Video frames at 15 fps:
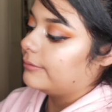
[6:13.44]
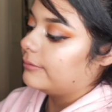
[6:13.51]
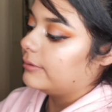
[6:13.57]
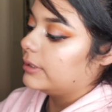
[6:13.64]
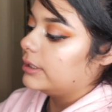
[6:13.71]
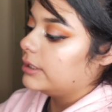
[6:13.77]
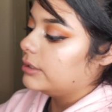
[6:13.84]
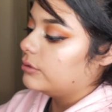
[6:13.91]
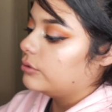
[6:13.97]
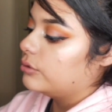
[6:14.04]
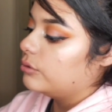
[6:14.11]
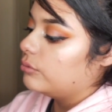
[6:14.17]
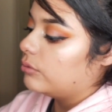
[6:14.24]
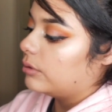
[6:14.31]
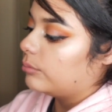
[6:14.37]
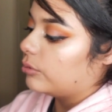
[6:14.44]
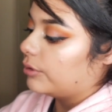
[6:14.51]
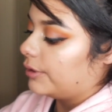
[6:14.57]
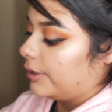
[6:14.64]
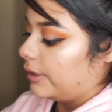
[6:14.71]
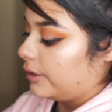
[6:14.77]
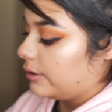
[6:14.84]
Let's do one more
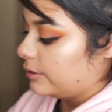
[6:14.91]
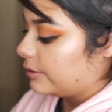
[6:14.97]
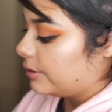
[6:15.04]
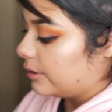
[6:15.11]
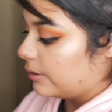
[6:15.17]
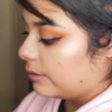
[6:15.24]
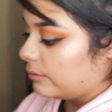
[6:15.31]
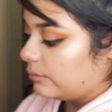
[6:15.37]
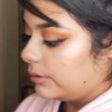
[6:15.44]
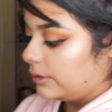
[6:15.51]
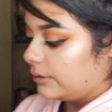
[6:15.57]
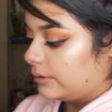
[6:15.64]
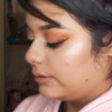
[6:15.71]
hit, shall we?